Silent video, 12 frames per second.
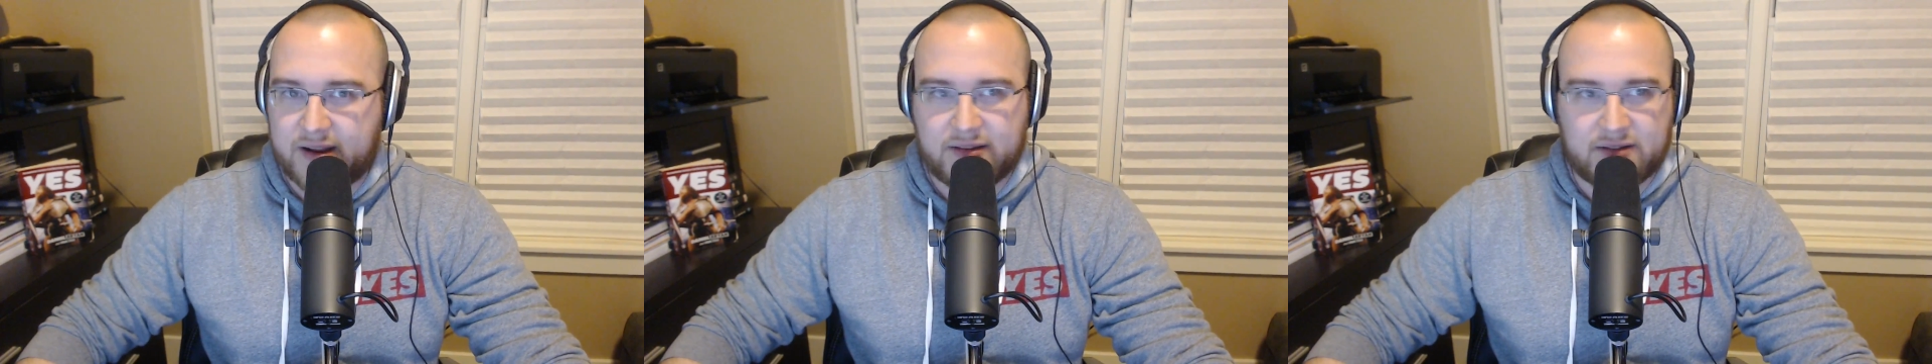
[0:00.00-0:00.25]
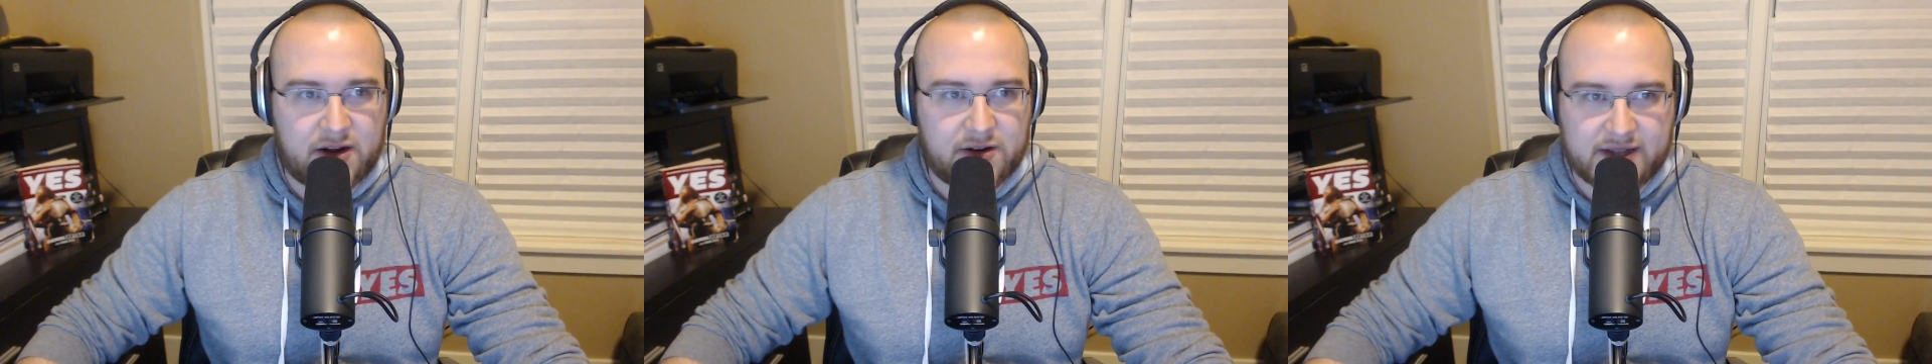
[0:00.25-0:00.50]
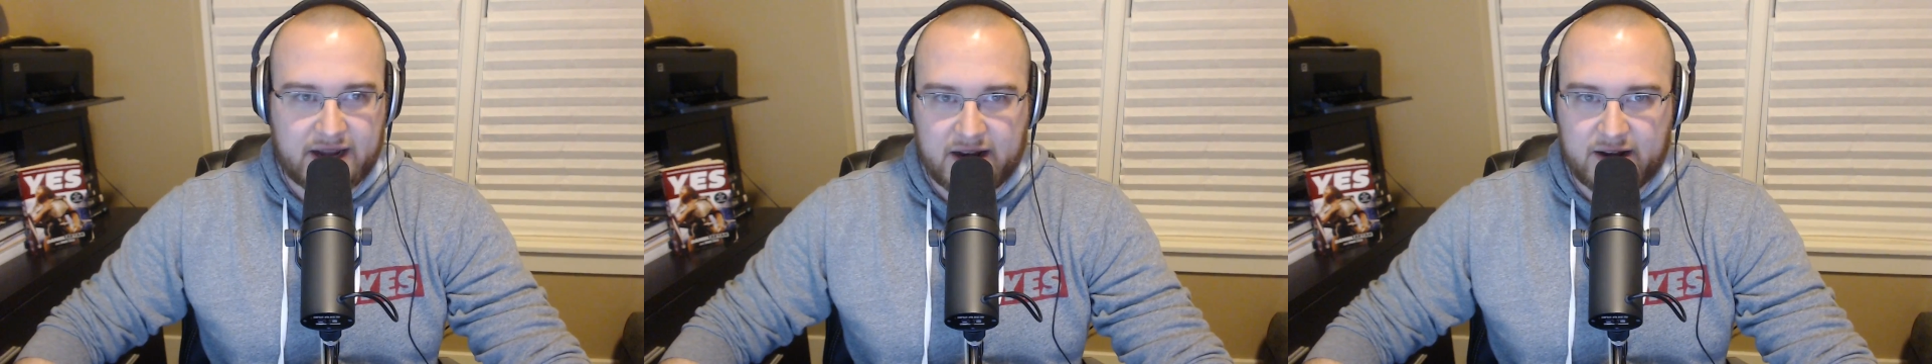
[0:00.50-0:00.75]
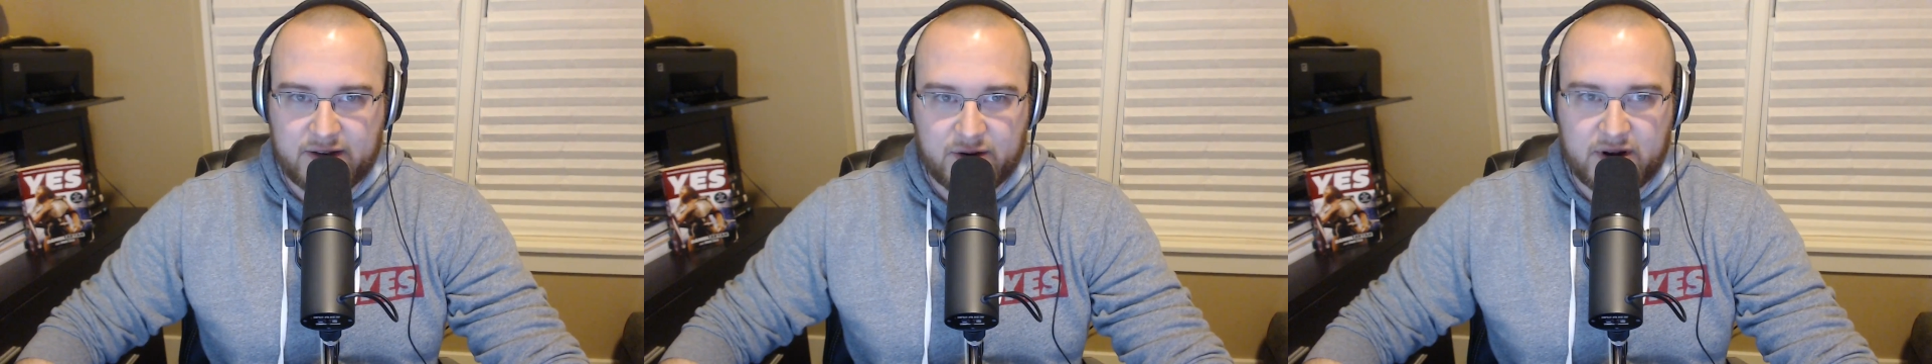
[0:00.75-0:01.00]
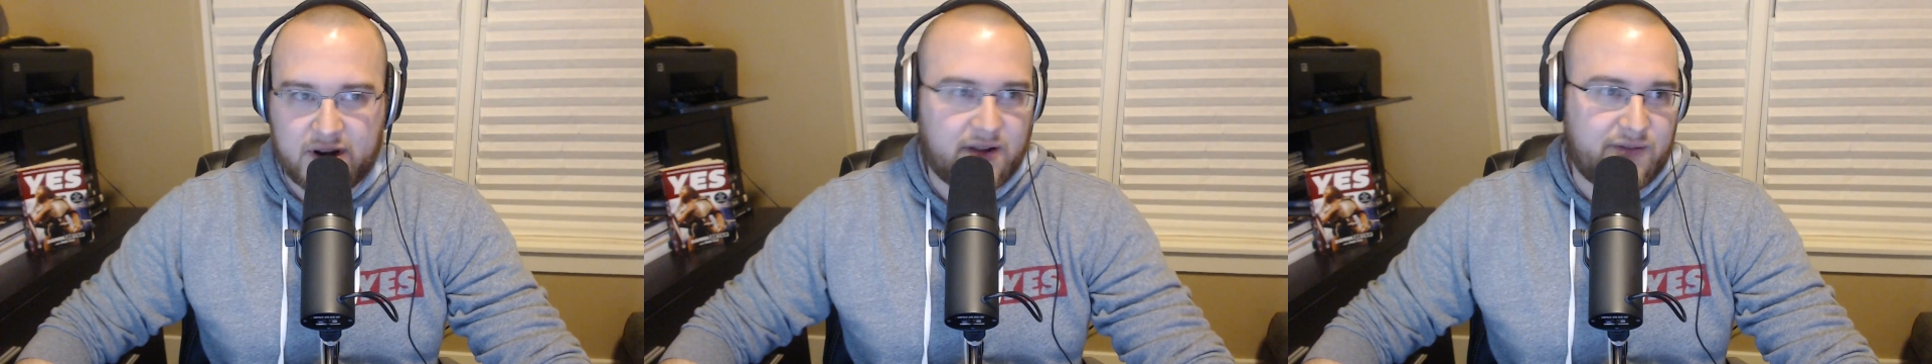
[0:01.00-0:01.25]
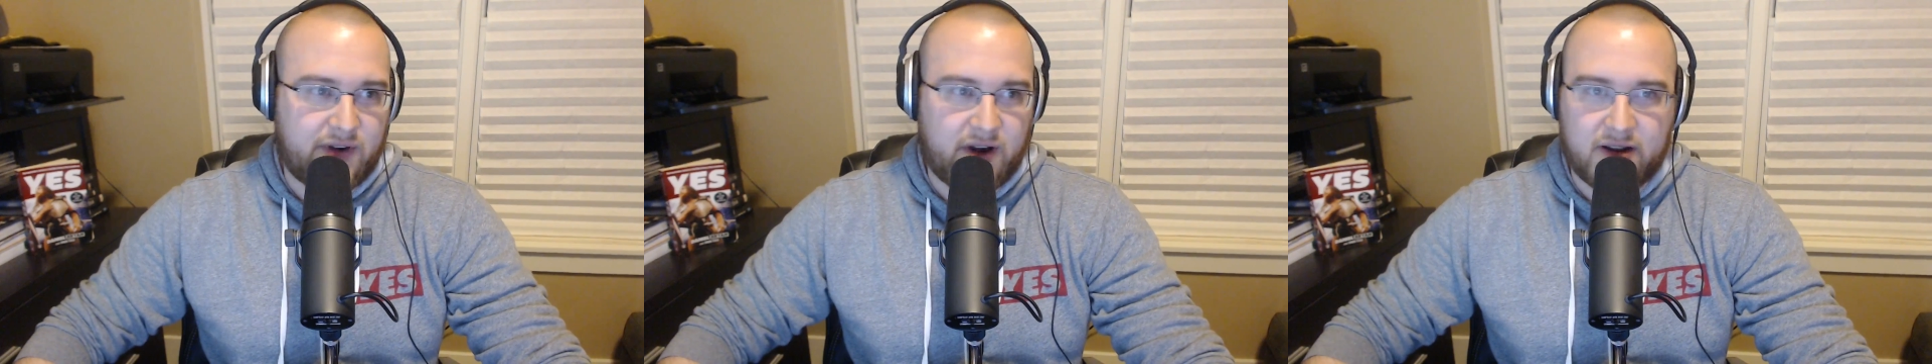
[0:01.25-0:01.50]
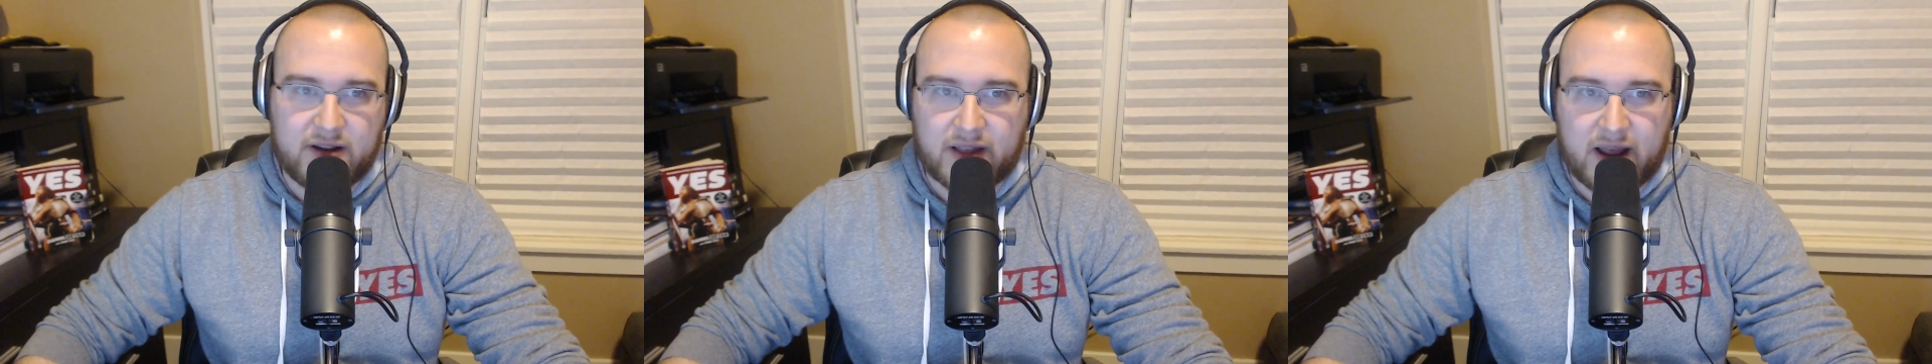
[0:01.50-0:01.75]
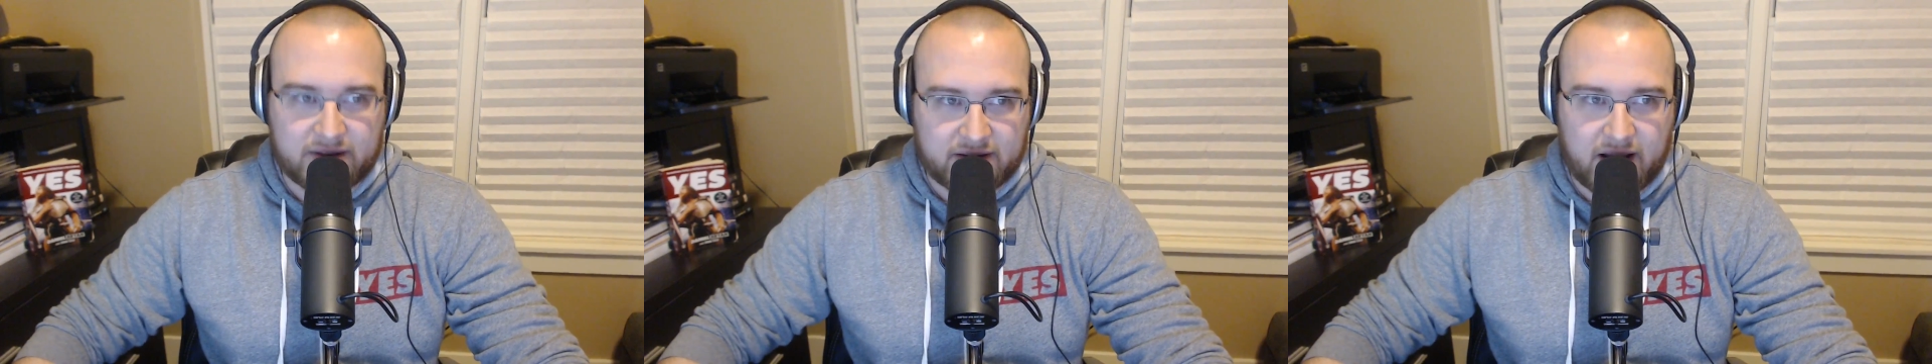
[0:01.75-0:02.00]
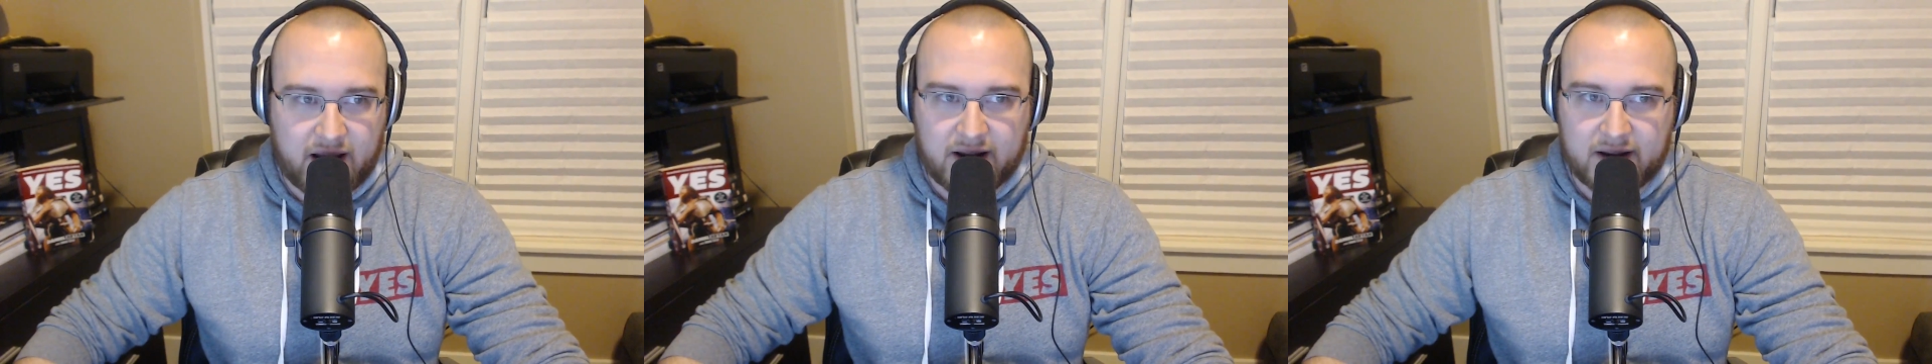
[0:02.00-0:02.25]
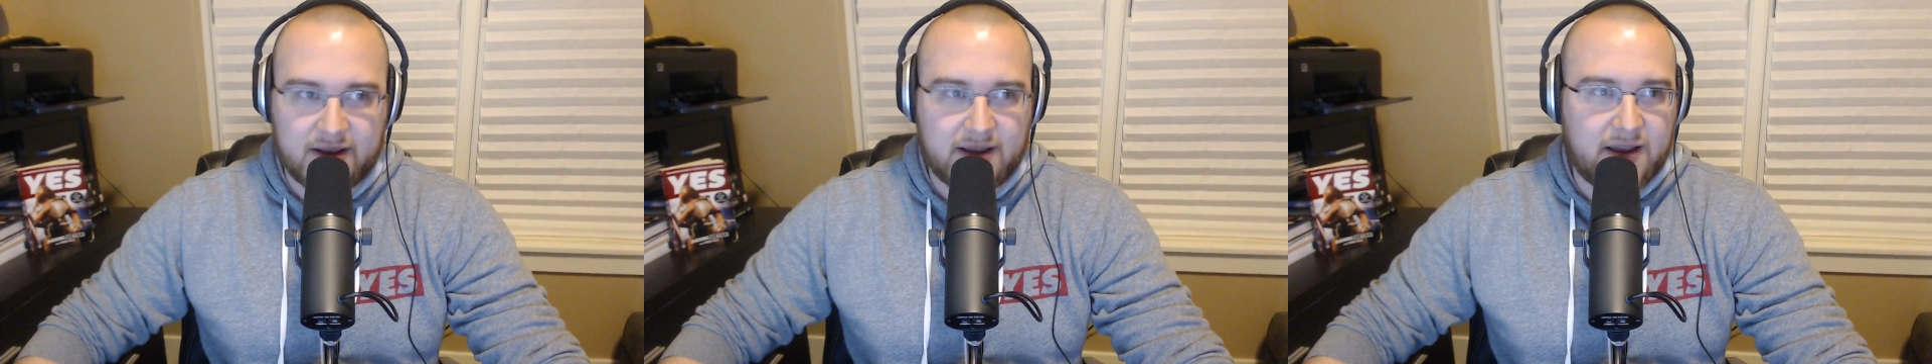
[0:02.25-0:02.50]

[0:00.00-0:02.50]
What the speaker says: He's an entertaining dude. He did very good last night